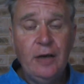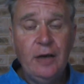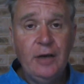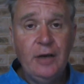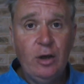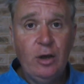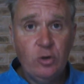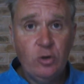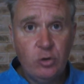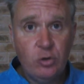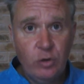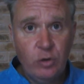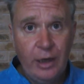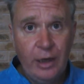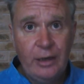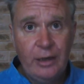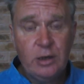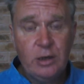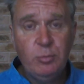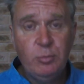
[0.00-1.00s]
and they are
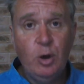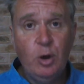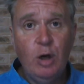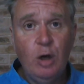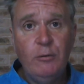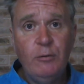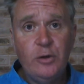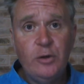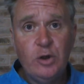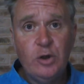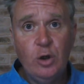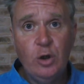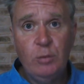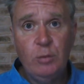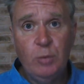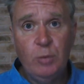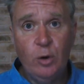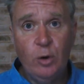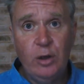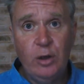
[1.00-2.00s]
trained to put over a
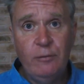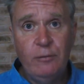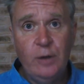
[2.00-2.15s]
certain point